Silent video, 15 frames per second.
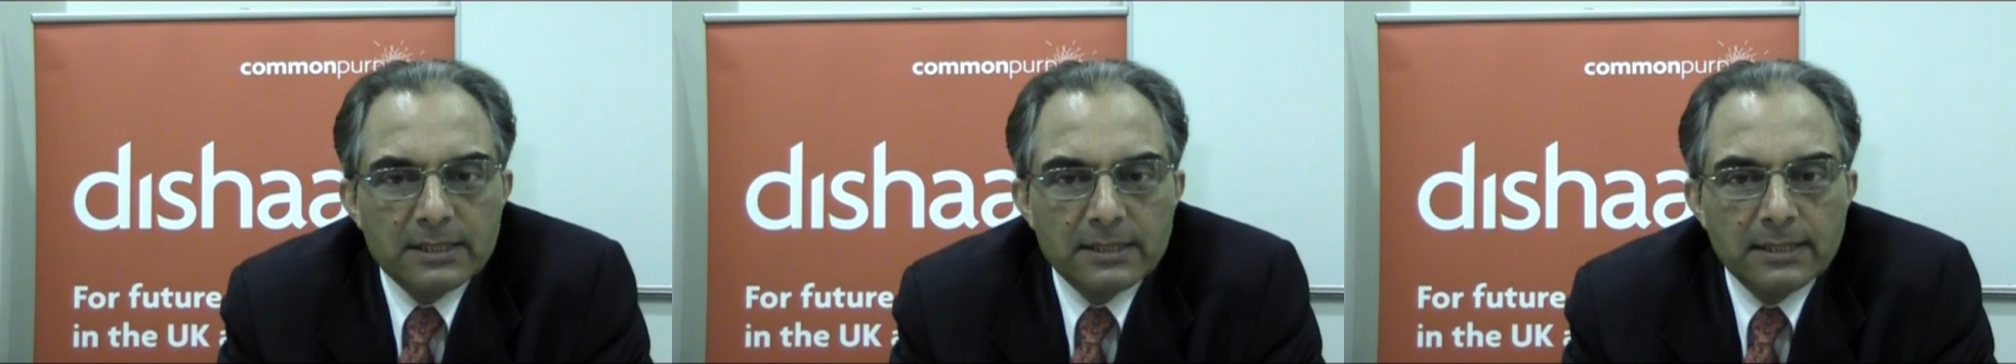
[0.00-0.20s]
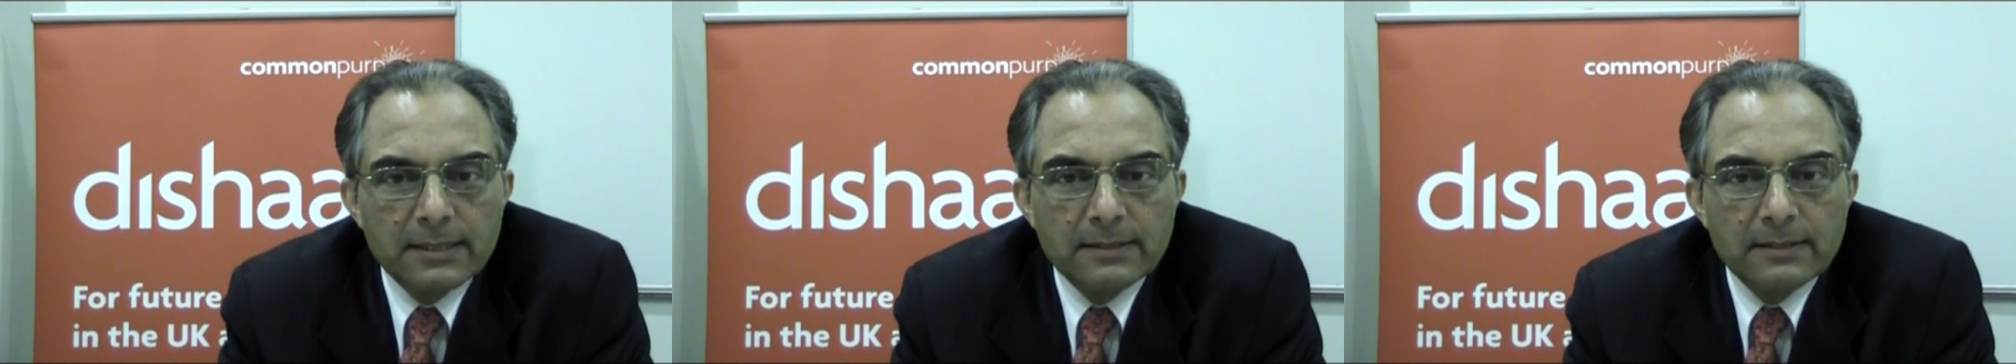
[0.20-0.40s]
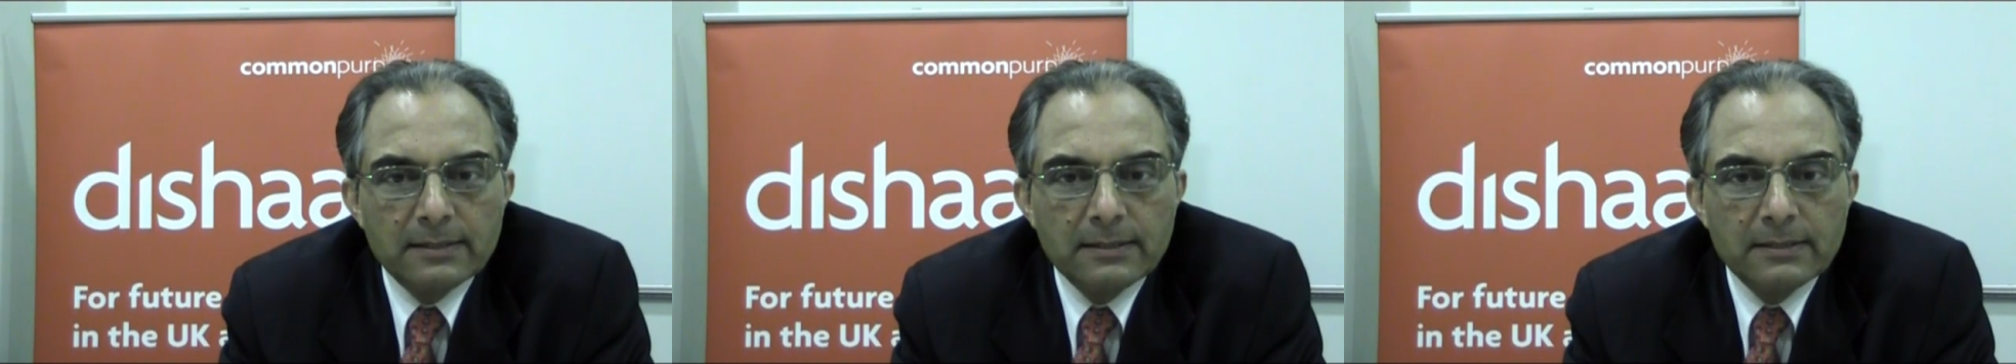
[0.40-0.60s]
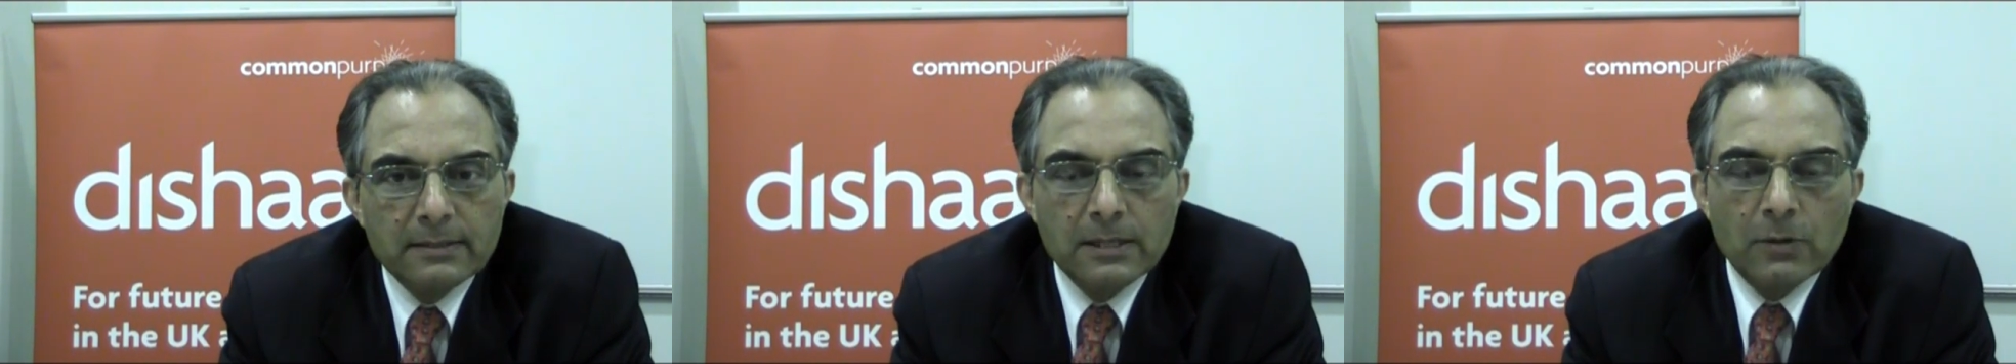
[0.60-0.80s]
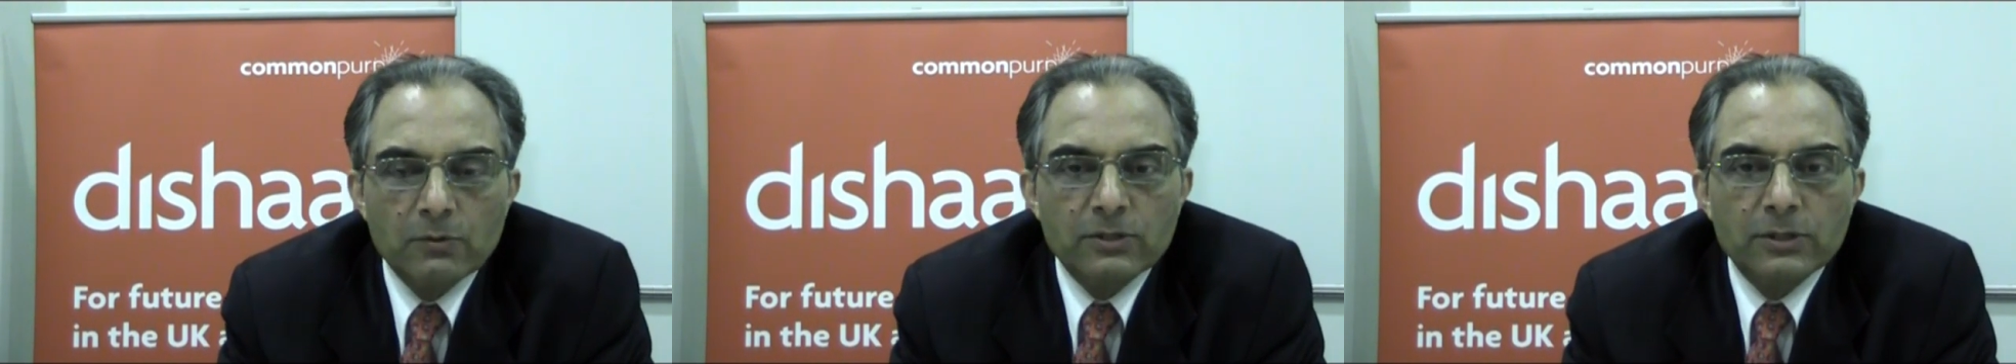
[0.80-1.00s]
than
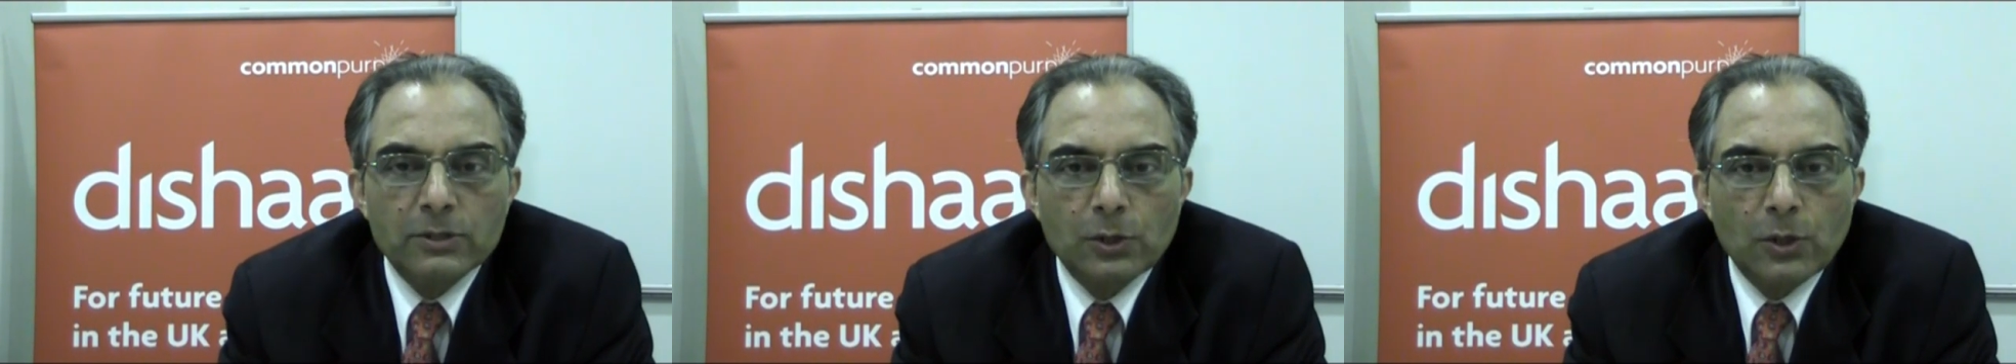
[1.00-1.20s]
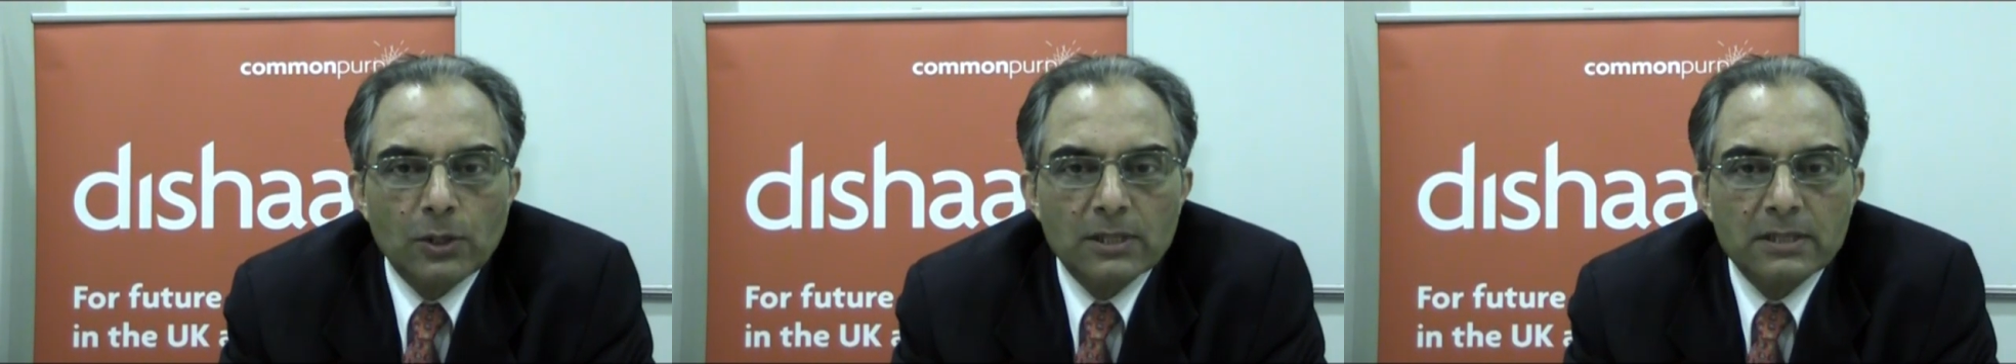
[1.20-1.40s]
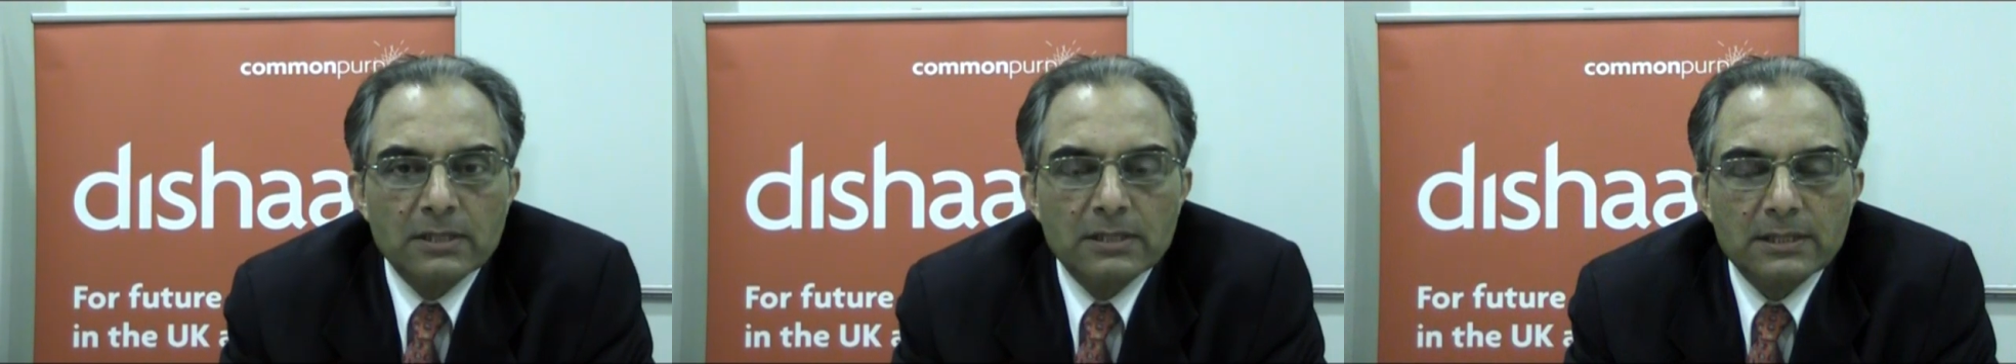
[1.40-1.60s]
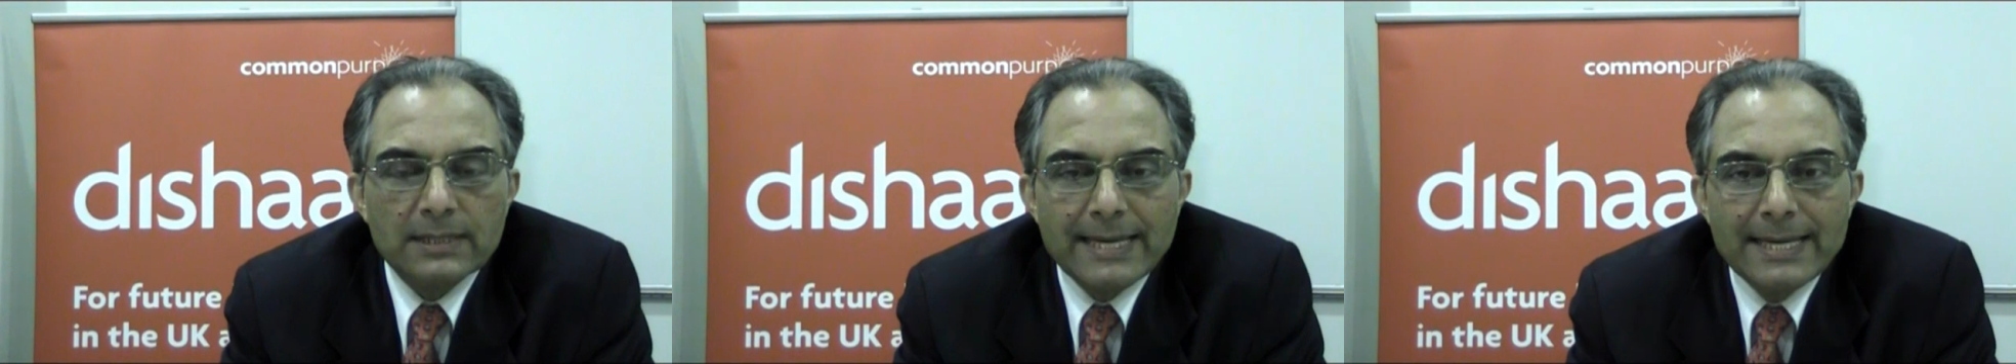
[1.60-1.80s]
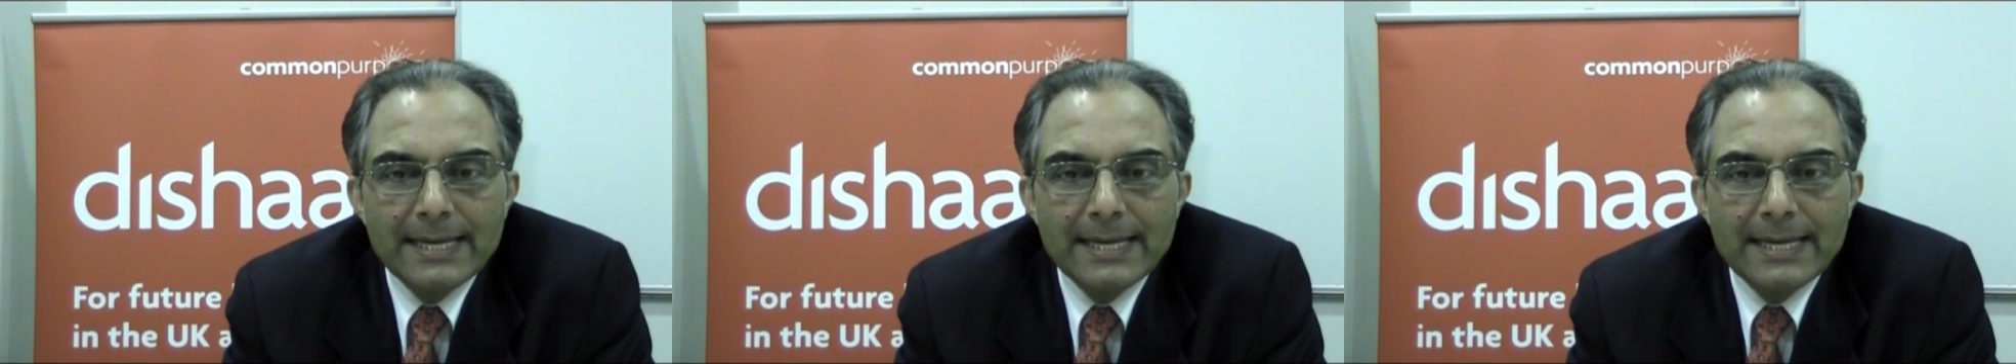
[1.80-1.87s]
$1,000?